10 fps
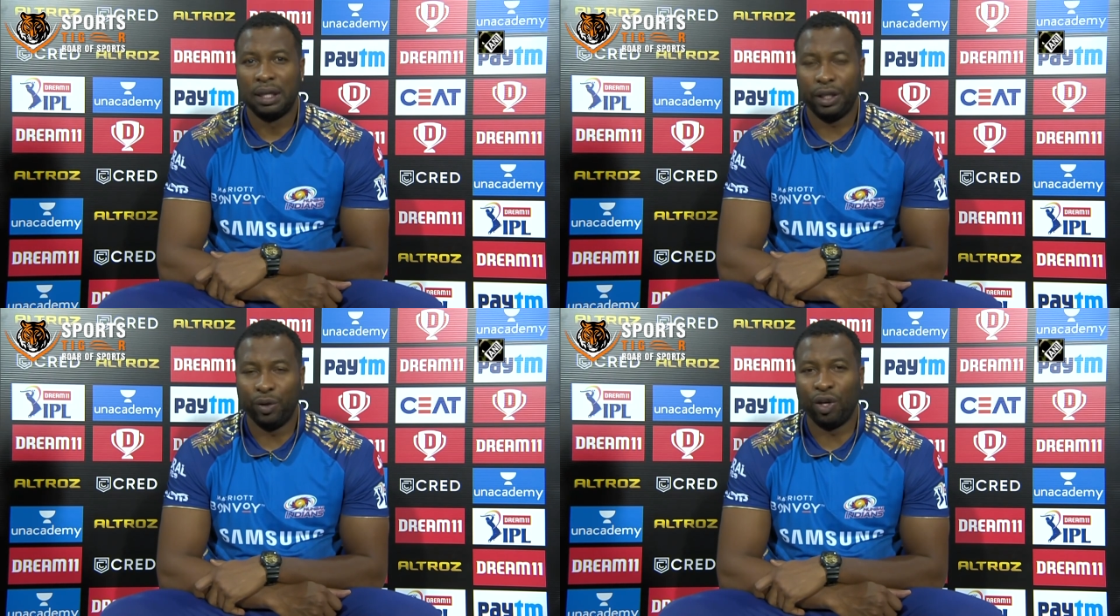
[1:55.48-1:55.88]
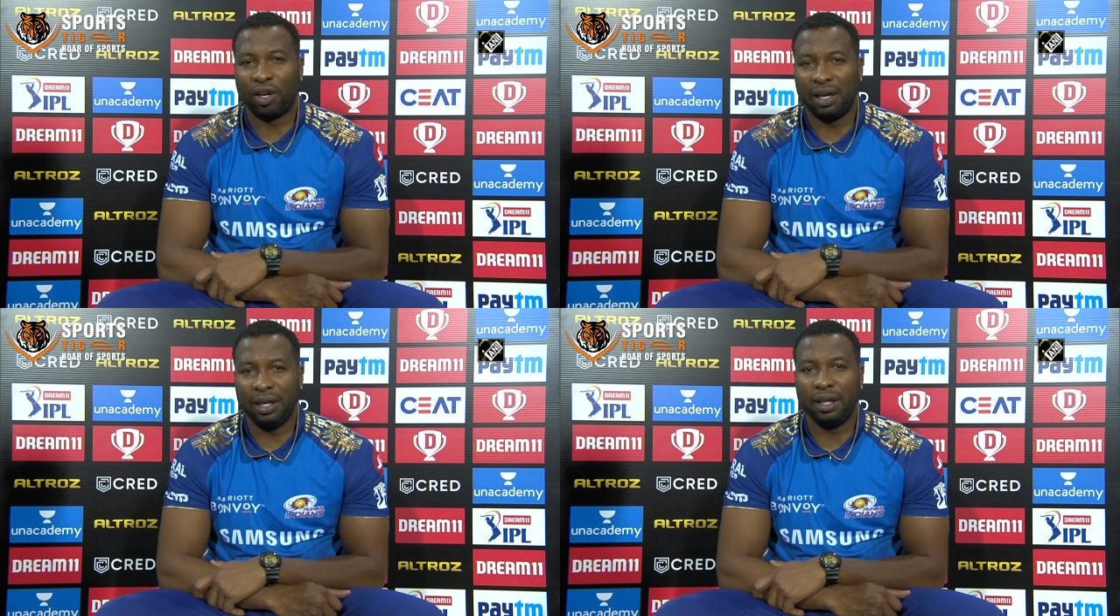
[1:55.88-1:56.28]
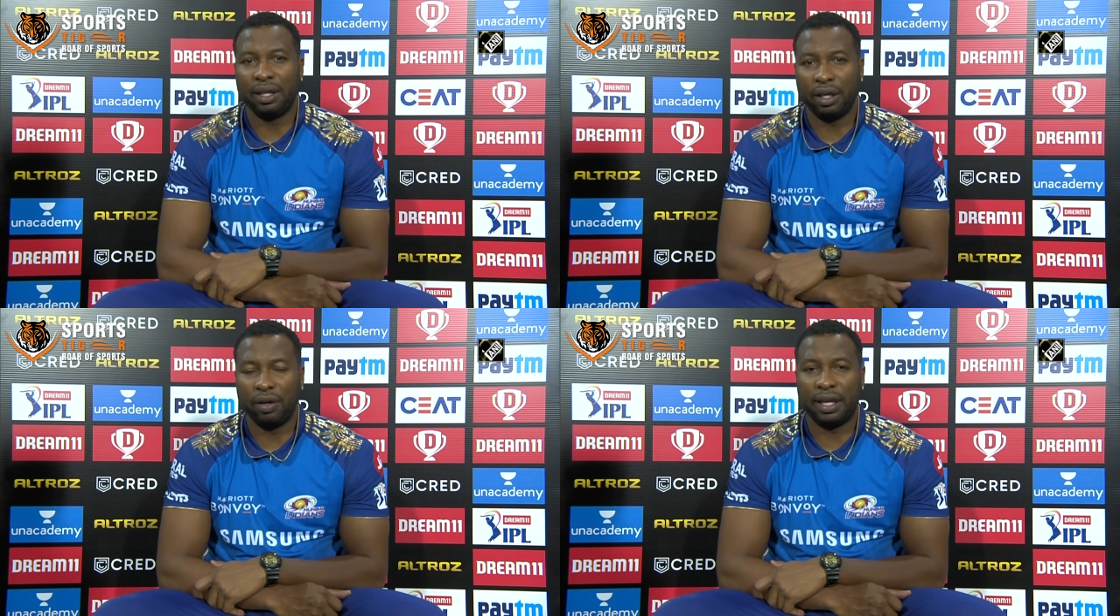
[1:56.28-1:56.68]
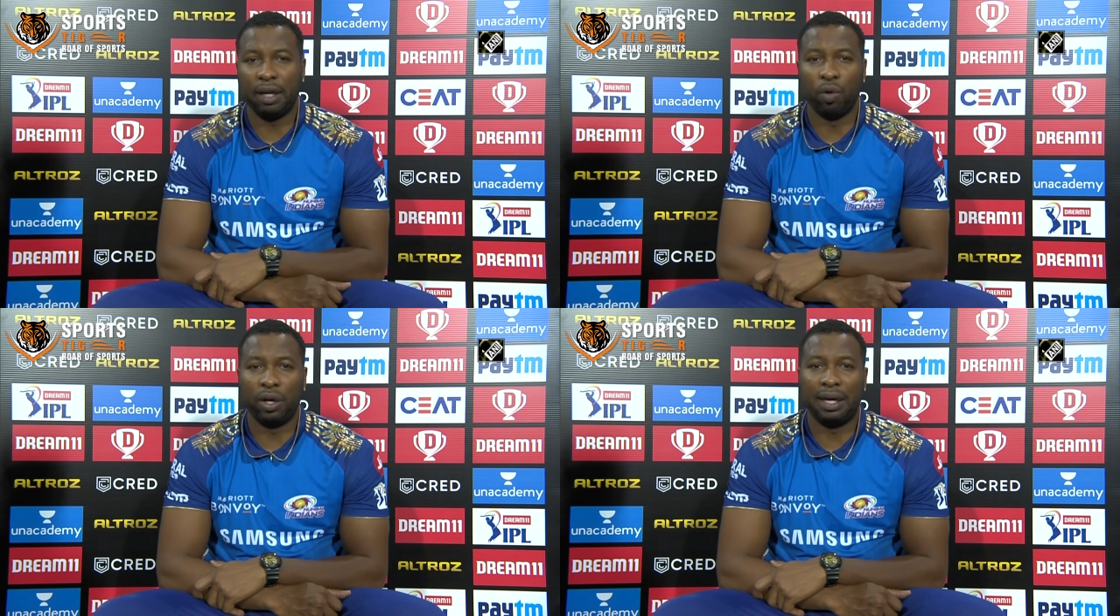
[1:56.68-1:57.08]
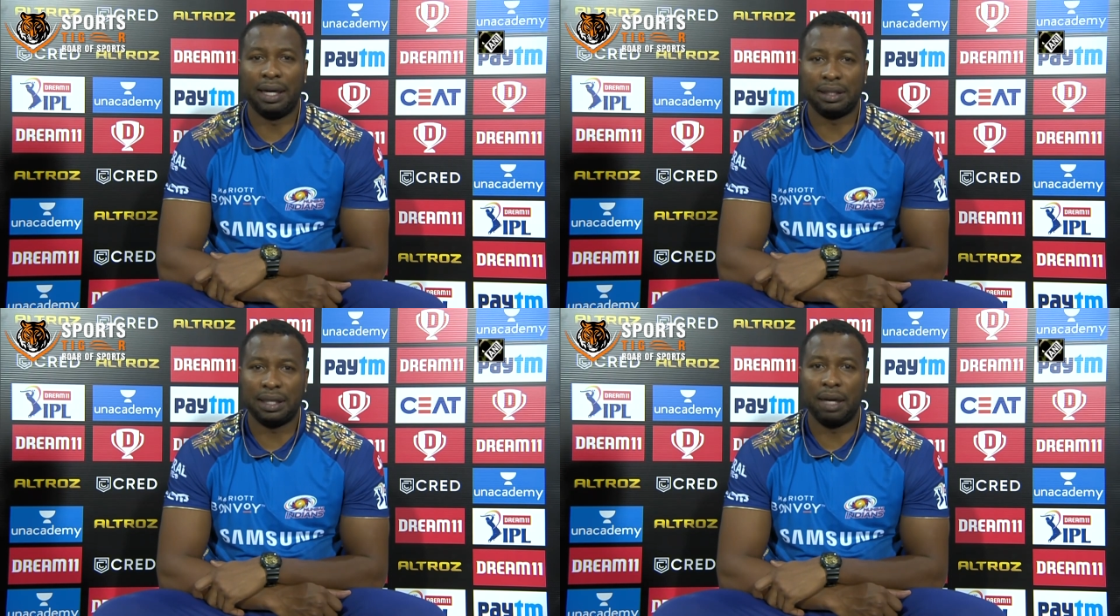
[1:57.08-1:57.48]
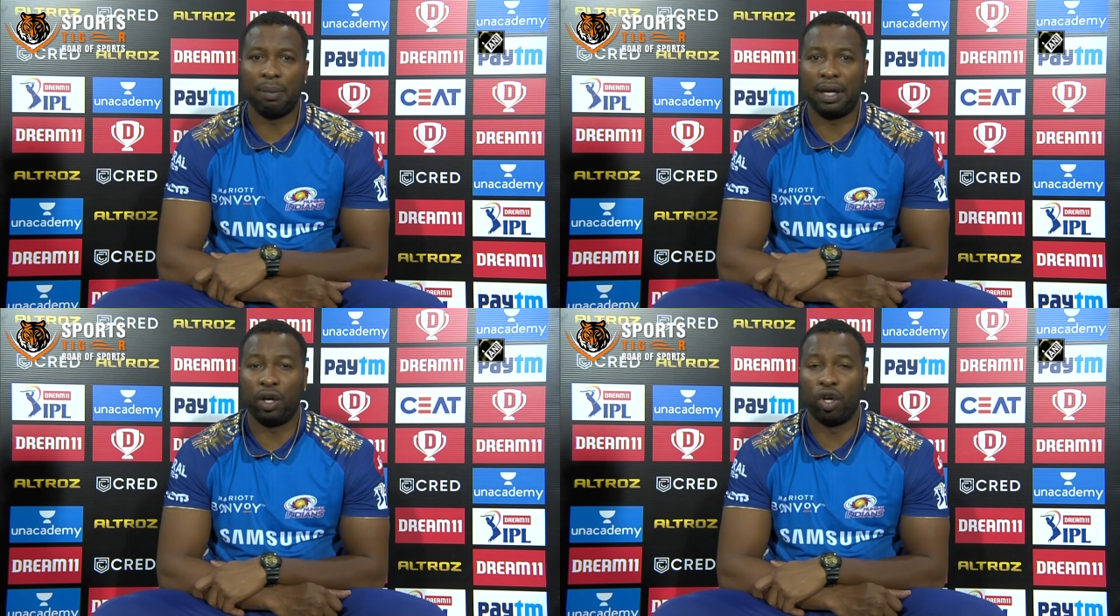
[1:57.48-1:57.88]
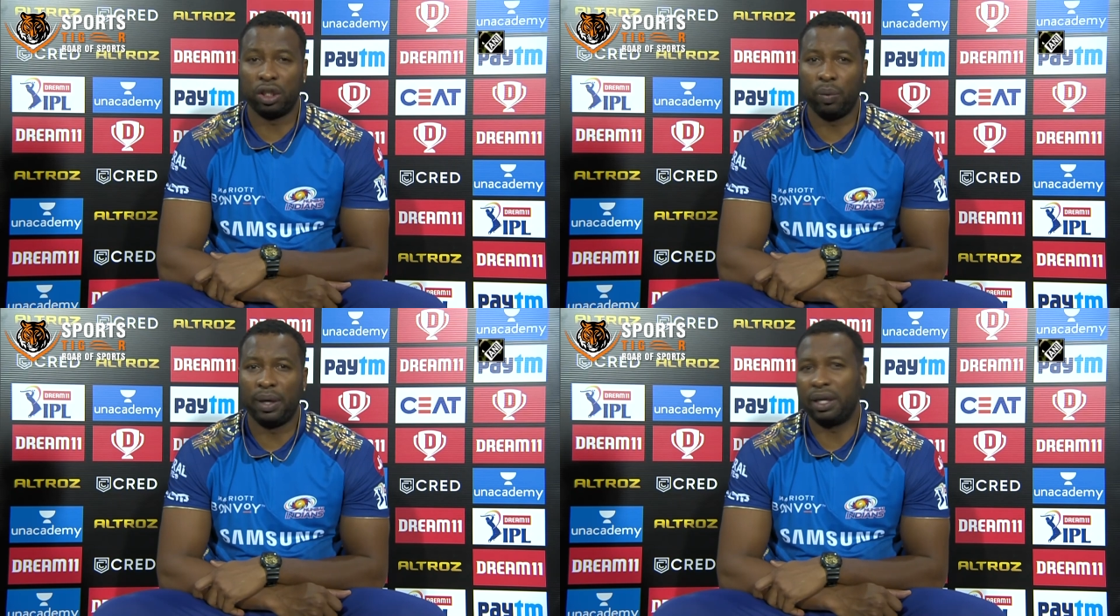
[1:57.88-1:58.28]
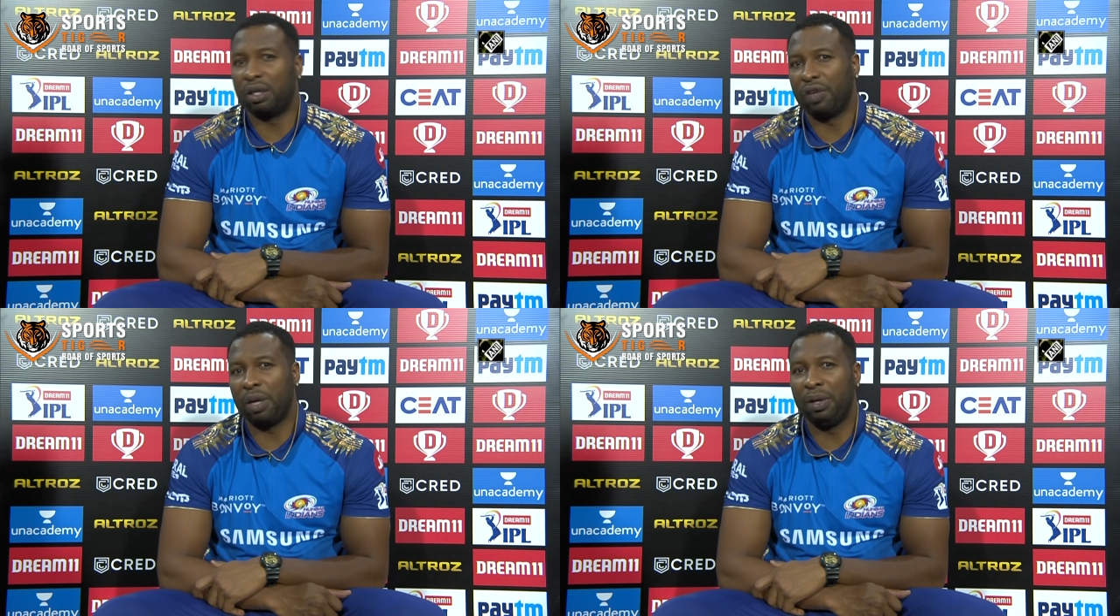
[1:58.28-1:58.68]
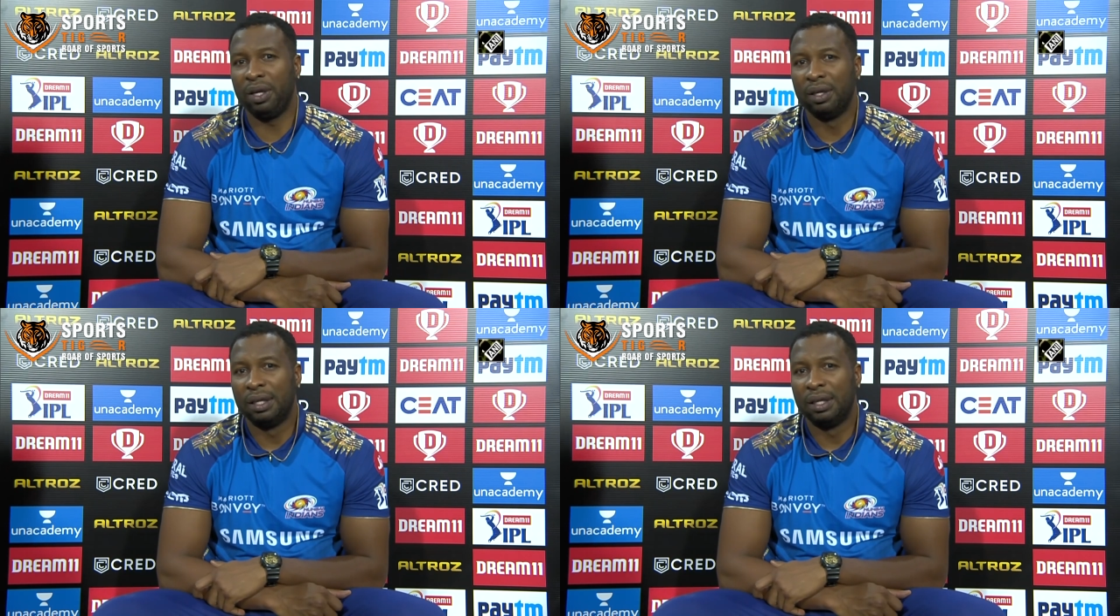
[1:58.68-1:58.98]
you know, luckily, you know, I came on at that time and I got the wicket of AB